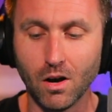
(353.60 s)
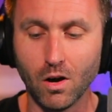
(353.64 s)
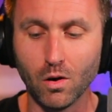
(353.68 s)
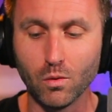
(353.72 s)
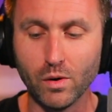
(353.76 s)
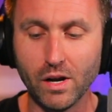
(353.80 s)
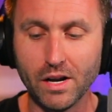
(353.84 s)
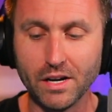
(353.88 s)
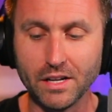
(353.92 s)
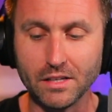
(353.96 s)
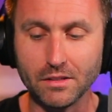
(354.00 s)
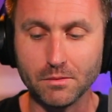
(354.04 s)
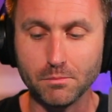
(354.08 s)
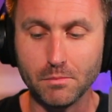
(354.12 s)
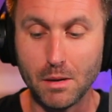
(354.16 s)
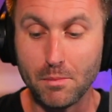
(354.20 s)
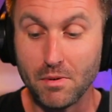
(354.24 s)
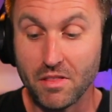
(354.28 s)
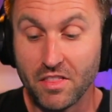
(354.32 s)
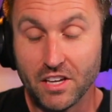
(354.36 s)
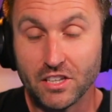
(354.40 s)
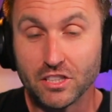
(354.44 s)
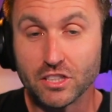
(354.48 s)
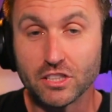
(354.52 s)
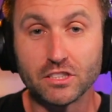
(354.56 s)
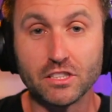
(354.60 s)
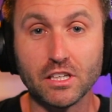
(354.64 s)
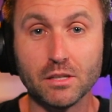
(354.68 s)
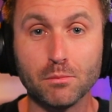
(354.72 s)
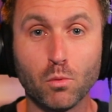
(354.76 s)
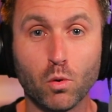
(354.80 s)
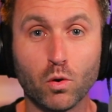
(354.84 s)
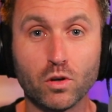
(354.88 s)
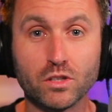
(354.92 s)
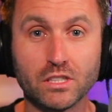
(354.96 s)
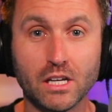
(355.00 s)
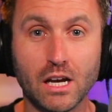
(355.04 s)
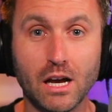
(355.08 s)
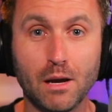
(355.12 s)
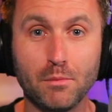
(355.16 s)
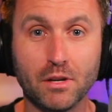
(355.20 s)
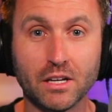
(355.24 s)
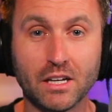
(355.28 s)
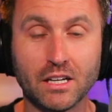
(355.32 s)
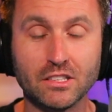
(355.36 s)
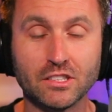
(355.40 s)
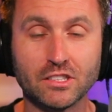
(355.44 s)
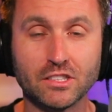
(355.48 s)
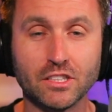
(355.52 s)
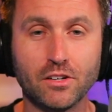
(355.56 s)
already. Maybe they just need more time
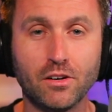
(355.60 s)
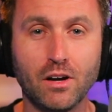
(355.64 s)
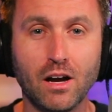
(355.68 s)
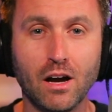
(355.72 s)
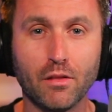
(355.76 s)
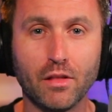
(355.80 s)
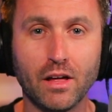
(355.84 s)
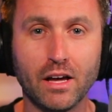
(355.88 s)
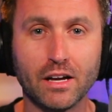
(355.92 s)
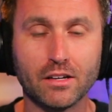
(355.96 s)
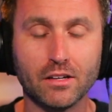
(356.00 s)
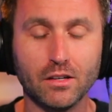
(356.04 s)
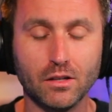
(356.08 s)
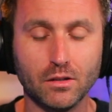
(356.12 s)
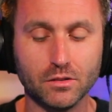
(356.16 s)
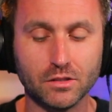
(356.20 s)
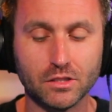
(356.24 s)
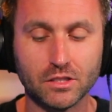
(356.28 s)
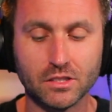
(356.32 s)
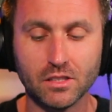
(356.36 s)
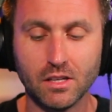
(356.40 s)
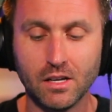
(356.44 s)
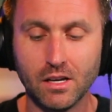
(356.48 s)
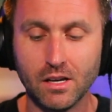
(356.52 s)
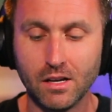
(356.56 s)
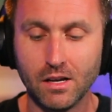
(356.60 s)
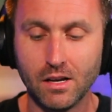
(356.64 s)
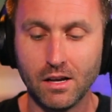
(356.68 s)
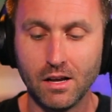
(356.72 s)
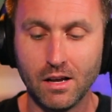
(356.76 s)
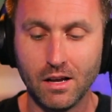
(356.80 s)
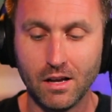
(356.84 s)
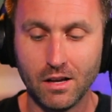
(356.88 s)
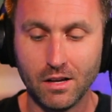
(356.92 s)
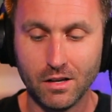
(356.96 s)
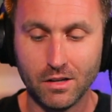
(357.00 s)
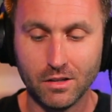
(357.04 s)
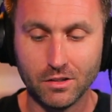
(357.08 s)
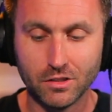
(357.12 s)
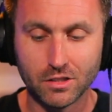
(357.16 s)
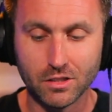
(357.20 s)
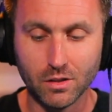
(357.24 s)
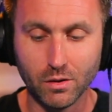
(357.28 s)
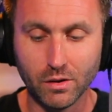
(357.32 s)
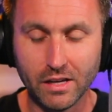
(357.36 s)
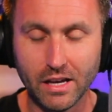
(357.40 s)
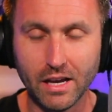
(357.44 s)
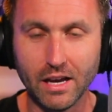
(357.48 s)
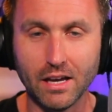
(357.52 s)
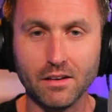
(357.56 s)
to consider how that goes.
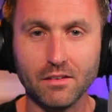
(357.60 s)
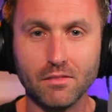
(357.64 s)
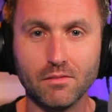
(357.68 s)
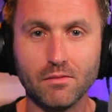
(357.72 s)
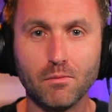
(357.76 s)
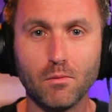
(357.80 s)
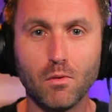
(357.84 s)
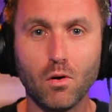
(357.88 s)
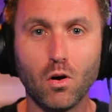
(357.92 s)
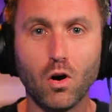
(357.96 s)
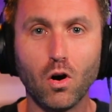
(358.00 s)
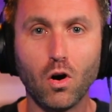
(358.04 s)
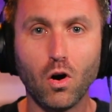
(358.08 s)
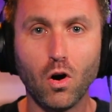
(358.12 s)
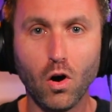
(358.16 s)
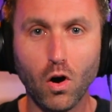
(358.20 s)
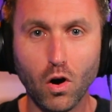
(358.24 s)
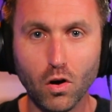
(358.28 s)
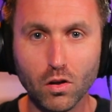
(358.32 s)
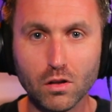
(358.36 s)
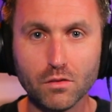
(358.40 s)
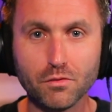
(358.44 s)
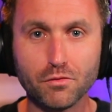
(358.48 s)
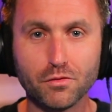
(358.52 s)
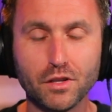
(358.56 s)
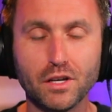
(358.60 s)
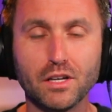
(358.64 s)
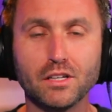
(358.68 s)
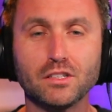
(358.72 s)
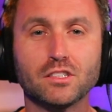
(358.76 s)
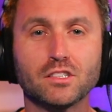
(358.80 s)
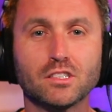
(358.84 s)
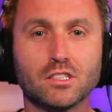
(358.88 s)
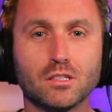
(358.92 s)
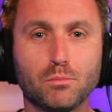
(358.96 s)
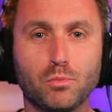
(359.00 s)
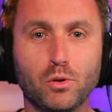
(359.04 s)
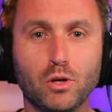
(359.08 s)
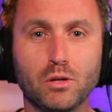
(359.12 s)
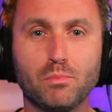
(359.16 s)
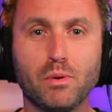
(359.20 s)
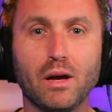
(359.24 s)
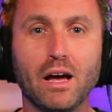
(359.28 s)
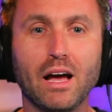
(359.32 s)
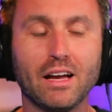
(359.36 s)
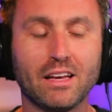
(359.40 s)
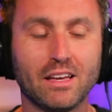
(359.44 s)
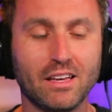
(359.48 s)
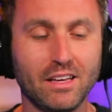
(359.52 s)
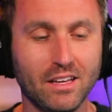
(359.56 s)
So again, all of this to put
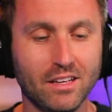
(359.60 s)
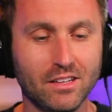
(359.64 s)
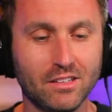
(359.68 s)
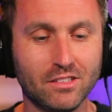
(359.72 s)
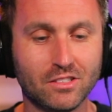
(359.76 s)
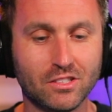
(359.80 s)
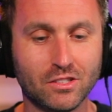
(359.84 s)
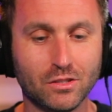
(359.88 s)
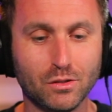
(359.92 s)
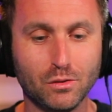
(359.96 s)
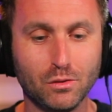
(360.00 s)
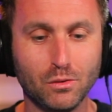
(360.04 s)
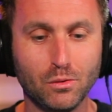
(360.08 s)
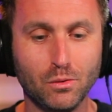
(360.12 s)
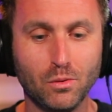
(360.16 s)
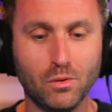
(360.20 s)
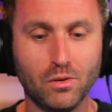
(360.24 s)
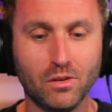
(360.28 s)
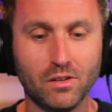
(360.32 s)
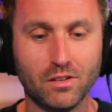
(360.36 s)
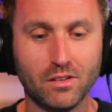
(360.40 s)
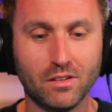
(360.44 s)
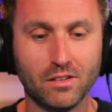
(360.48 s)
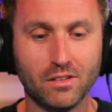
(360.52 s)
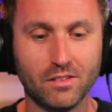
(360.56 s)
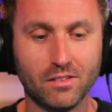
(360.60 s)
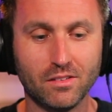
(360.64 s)
back into